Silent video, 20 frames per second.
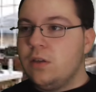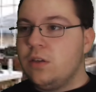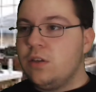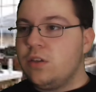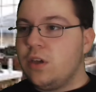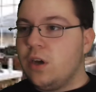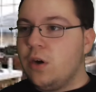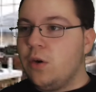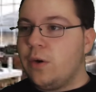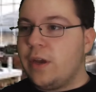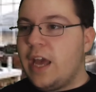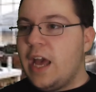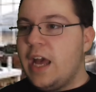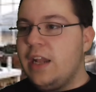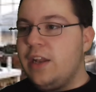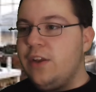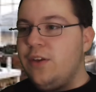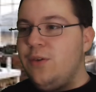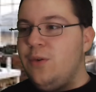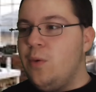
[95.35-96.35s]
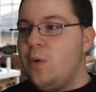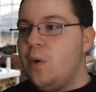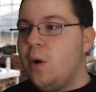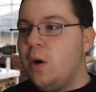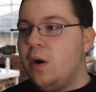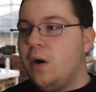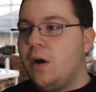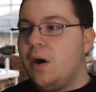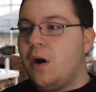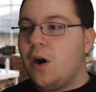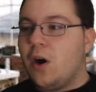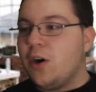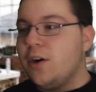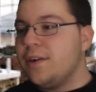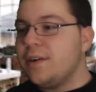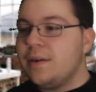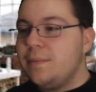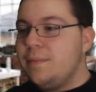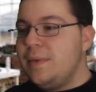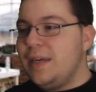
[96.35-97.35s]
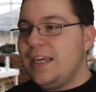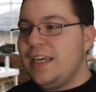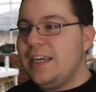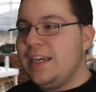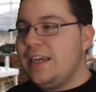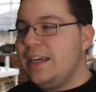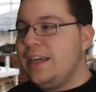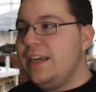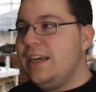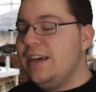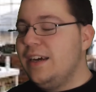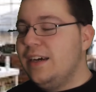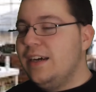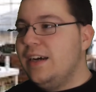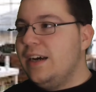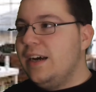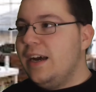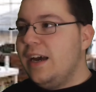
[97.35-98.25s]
So, can you art me